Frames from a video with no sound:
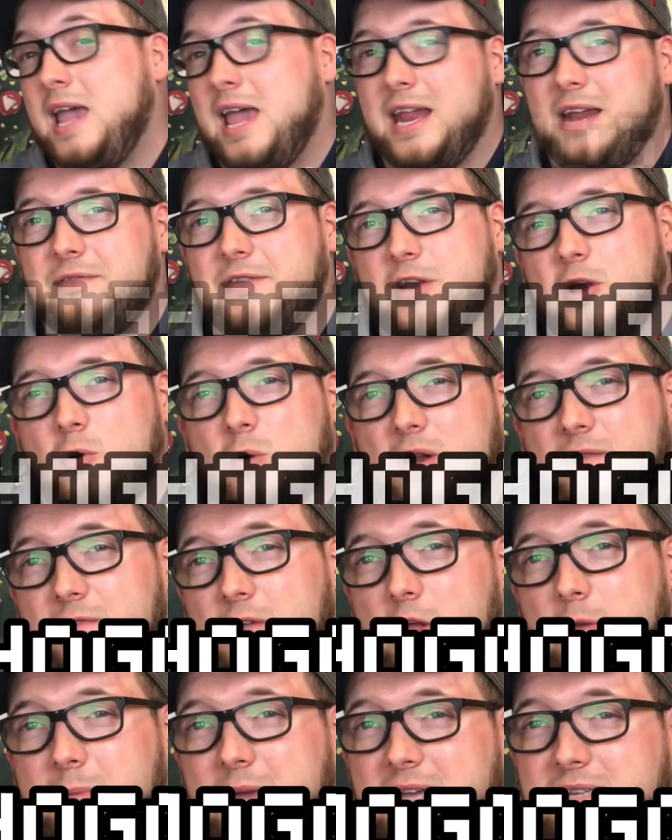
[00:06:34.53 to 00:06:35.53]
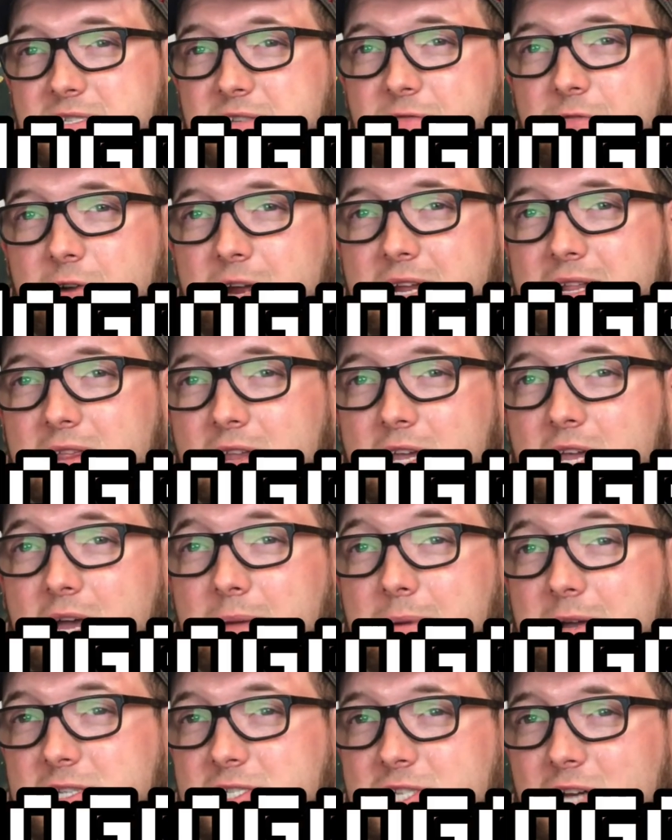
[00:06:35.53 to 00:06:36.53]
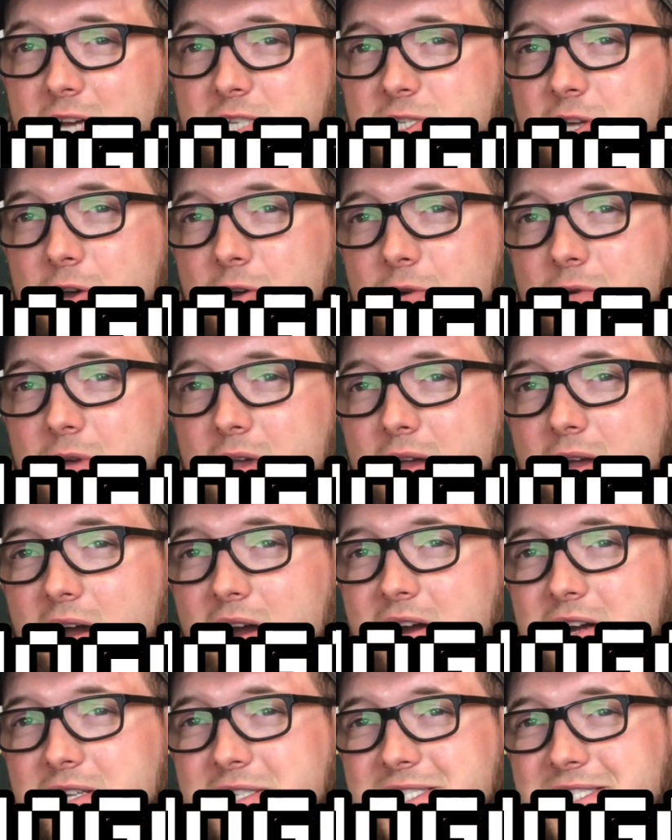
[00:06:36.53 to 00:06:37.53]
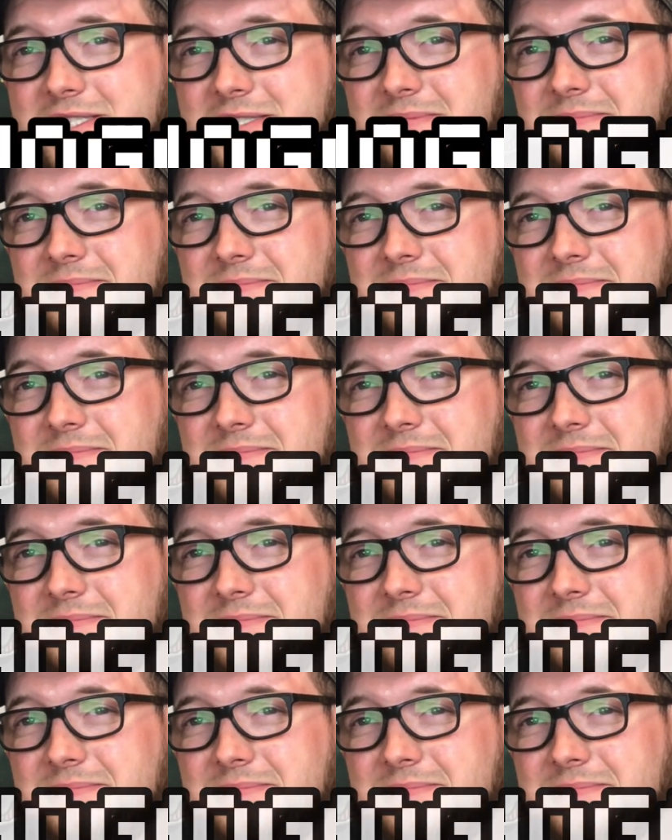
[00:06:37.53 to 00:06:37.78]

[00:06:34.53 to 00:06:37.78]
And if you don't want to follow me as a friend, look up Josh Hogue Arts.